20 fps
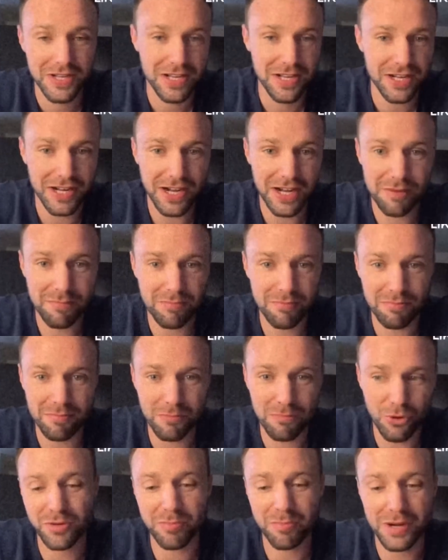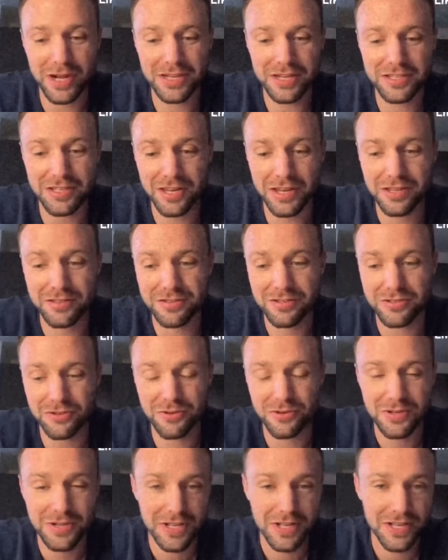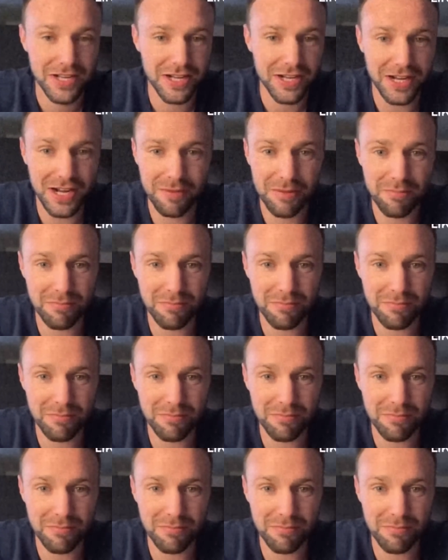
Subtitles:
And this is really just karma for Teofimo Lopez,